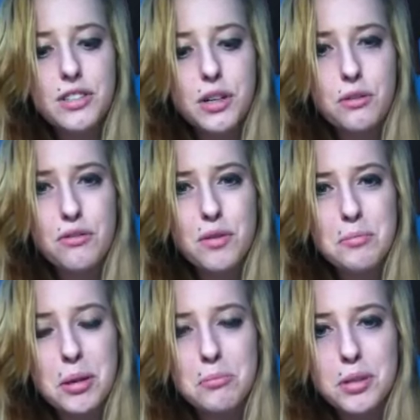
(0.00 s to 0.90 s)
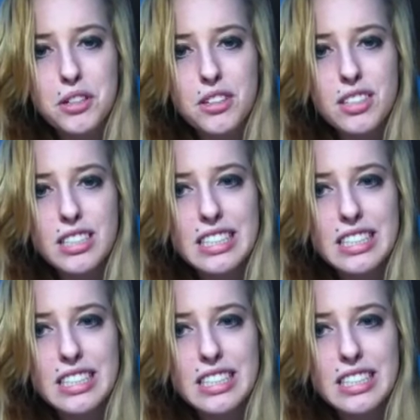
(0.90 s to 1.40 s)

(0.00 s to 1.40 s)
don't remember.